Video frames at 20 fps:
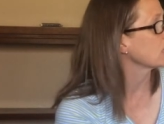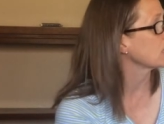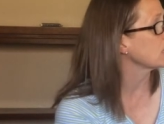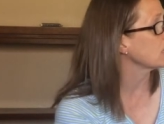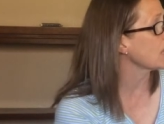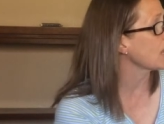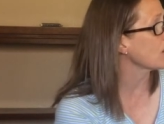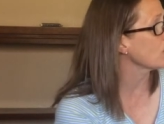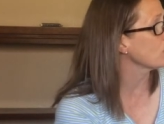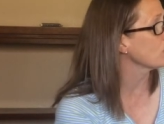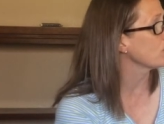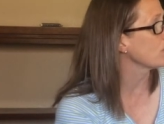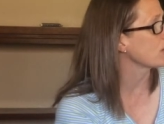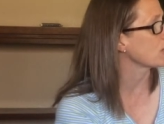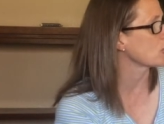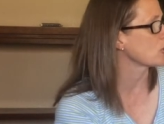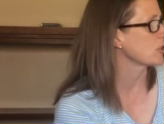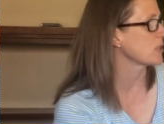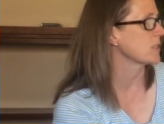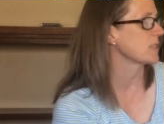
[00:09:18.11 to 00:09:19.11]

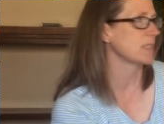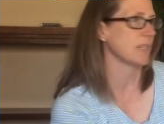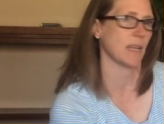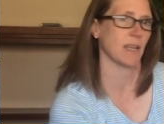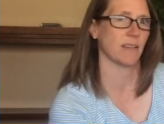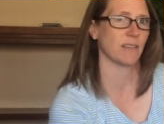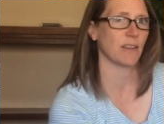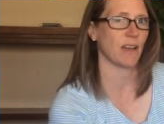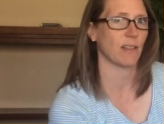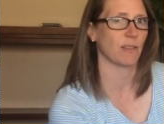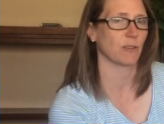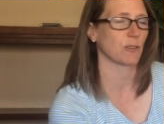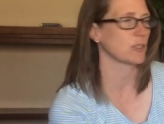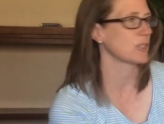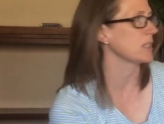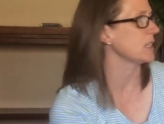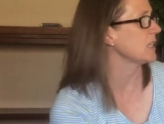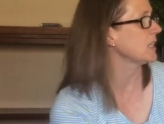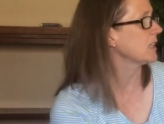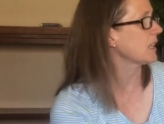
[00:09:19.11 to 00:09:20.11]
clownfish, sand dollars,
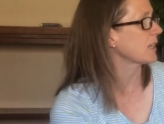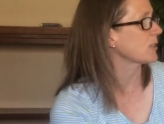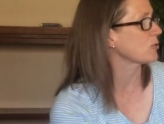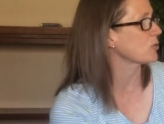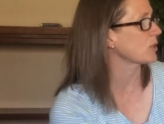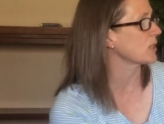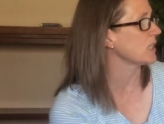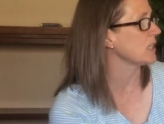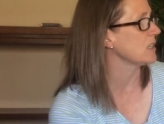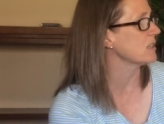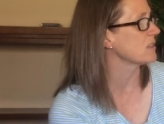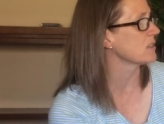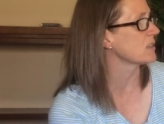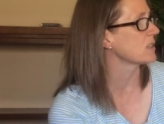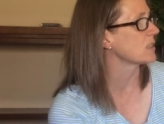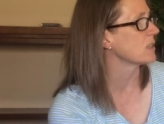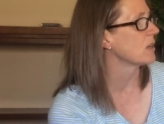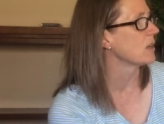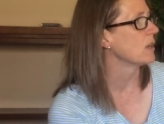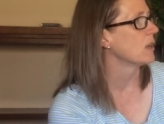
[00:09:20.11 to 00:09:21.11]
electric
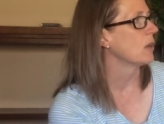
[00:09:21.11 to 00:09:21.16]
eels.